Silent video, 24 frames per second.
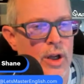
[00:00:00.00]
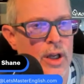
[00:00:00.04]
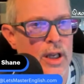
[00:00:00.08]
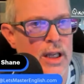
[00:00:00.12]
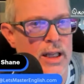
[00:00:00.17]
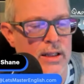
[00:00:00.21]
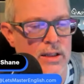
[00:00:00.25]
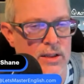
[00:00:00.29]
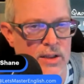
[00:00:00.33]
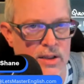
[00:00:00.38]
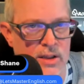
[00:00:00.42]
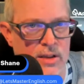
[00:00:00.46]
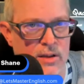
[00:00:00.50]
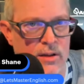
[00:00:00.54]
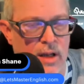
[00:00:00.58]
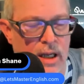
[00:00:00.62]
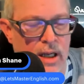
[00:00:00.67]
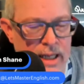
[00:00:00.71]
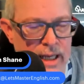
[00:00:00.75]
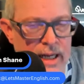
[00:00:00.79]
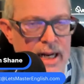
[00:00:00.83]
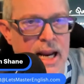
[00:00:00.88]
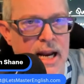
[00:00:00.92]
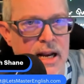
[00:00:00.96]
is
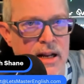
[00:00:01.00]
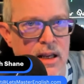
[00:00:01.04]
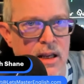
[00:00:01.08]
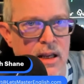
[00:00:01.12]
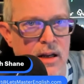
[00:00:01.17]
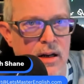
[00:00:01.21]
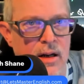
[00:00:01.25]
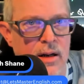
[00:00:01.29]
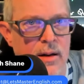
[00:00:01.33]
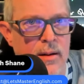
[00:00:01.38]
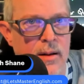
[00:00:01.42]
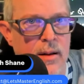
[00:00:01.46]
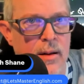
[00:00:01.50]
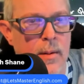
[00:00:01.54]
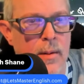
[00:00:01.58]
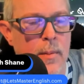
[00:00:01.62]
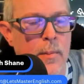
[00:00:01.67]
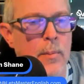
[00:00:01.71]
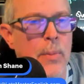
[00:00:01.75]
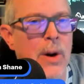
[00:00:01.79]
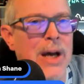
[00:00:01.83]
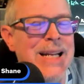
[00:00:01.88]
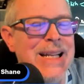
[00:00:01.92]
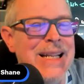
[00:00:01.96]
a Canadian,
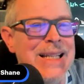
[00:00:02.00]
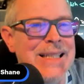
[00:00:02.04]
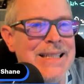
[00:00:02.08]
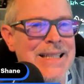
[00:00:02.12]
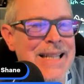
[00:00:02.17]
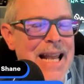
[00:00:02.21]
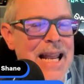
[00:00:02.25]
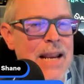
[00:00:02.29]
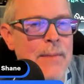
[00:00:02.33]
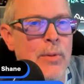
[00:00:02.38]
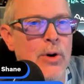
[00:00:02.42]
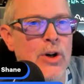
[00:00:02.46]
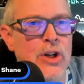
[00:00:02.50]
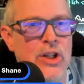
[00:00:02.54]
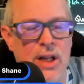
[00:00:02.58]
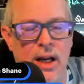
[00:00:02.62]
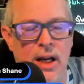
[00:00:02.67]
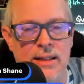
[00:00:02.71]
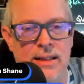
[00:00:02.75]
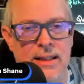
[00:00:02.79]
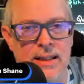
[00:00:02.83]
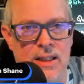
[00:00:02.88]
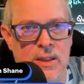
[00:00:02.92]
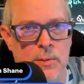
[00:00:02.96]
but his neighbor
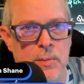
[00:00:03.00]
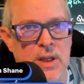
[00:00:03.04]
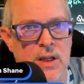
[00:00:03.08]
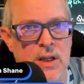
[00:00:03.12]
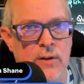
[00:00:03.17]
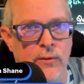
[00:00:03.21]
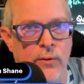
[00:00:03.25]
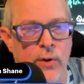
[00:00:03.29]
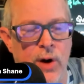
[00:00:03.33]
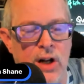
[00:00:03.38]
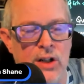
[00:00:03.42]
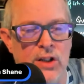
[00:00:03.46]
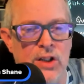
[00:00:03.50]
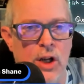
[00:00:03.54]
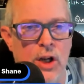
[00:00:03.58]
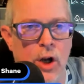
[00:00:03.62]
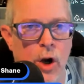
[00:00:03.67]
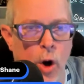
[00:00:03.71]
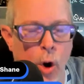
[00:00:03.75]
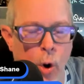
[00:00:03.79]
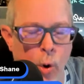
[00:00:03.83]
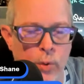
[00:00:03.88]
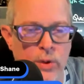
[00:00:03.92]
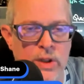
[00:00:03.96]
doesn't speak French,
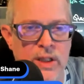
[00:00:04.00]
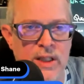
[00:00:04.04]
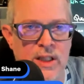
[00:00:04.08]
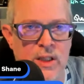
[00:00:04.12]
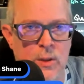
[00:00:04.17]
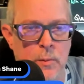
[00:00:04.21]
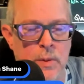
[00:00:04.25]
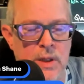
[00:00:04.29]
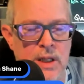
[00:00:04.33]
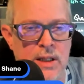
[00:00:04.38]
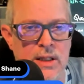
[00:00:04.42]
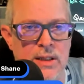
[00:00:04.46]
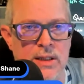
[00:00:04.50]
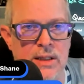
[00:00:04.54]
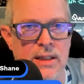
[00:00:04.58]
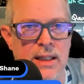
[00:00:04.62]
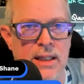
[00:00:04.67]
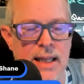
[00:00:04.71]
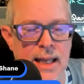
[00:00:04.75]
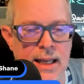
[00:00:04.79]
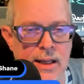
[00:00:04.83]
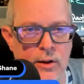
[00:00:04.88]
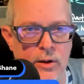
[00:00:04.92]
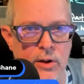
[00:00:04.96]
only speaks
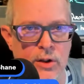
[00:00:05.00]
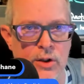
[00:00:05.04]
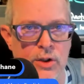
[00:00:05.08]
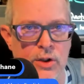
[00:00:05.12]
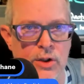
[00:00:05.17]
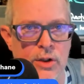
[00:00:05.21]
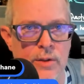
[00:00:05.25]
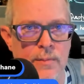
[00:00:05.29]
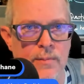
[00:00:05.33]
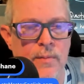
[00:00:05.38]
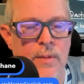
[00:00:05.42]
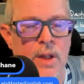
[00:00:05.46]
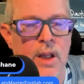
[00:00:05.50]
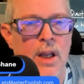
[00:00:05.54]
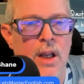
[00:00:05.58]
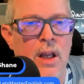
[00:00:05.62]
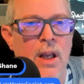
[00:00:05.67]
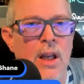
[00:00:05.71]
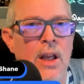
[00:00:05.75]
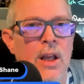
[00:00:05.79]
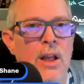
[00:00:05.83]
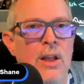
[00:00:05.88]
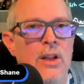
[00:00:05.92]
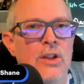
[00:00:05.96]
English.
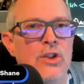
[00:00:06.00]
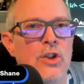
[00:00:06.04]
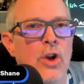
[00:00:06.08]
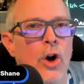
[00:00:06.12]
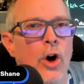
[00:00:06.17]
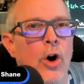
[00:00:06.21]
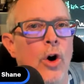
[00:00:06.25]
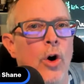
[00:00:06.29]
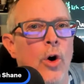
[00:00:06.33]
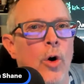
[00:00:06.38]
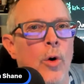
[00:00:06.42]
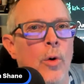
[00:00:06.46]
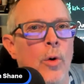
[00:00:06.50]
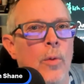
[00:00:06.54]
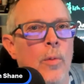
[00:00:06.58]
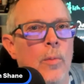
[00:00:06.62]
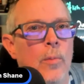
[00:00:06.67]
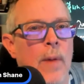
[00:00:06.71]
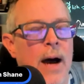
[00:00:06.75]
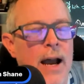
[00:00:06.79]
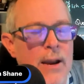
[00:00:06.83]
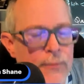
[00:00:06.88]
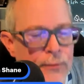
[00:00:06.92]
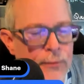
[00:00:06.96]
So
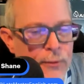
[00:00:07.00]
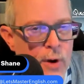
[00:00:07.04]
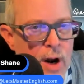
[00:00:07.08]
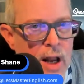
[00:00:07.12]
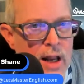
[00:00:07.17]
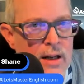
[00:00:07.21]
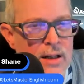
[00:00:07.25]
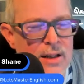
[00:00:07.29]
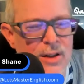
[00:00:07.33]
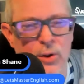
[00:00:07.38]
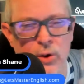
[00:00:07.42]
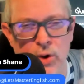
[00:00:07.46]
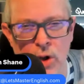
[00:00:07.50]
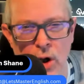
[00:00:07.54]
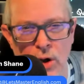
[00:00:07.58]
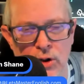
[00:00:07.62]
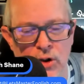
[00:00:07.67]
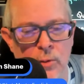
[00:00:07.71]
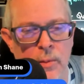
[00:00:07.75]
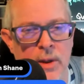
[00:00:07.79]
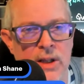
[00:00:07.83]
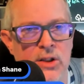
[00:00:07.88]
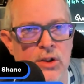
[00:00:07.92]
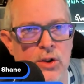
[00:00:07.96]
my friend, who's
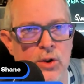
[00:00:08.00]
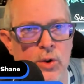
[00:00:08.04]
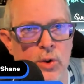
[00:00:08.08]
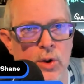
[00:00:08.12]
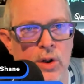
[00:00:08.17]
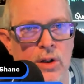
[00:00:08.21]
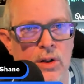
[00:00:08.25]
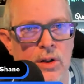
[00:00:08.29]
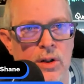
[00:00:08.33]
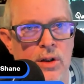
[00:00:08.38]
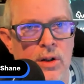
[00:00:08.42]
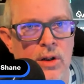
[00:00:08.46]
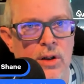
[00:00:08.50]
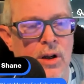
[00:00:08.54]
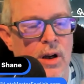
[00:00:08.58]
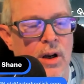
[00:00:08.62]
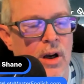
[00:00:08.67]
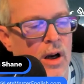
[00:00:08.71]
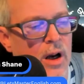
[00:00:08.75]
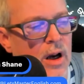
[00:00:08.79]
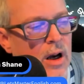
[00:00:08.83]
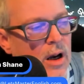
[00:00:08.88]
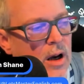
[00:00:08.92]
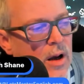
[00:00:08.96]
also my student,
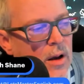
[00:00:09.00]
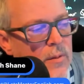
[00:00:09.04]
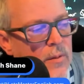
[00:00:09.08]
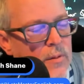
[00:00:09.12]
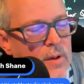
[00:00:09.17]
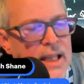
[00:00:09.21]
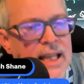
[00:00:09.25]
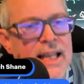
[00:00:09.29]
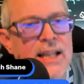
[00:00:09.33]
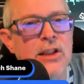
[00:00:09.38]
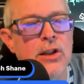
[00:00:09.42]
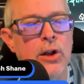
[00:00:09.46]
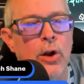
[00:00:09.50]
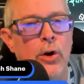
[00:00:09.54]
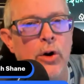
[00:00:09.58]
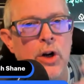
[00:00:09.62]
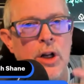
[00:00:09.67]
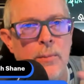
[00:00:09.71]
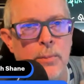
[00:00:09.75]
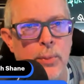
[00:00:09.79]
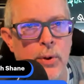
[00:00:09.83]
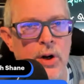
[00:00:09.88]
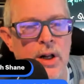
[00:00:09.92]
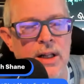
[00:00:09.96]
he's
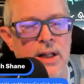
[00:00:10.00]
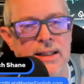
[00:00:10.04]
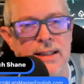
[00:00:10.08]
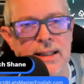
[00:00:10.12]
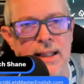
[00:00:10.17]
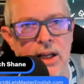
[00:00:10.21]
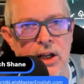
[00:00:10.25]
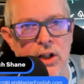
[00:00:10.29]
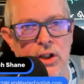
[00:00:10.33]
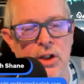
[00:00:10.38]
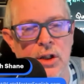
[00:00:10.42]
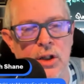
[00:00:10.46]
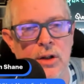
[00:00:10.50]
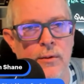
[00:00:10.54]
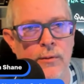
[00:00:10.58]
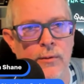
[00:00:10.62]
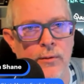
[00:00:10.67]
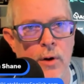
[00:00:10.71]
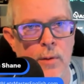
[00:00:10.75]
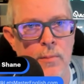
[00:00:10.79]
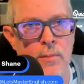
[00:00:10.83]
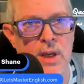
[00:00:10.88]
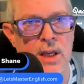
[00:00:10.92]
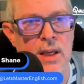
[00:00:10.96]
learning pronunciation
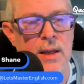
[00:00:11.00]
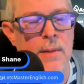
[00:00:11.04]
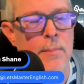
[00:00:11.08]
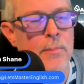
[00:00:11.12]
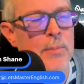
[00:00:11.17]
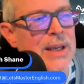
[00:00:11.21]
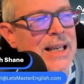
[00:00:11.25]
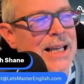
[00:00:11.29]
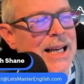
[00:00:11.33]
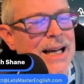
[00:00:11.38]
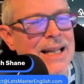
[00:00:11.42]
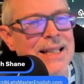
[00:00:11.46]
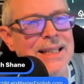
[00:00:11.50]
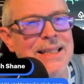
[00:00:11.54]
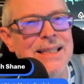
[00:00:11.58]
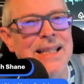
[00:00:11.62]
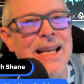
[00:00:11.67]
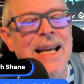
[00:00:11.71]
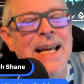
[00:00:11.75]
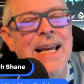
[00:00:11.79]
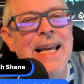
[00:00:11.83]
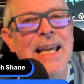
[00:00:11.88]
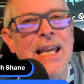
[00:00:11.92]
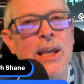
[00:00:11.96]
from me because
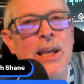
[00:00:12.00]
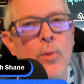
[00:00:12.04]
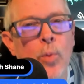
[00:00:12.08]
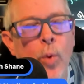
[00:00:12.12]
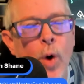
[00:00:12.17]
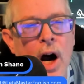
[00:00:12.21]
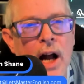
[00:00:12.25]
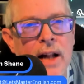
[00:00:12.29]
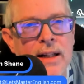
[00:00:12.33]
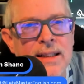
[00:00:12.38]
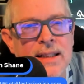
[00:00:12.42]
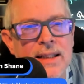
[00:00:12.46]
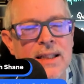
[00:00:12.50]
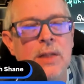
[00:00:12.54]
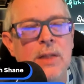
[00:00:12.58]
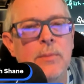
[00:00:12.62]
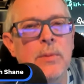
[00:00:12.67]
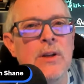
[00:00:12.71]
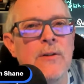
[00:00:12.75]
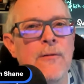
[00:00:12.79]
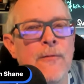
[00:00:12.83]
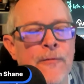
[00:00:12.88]
he wants to be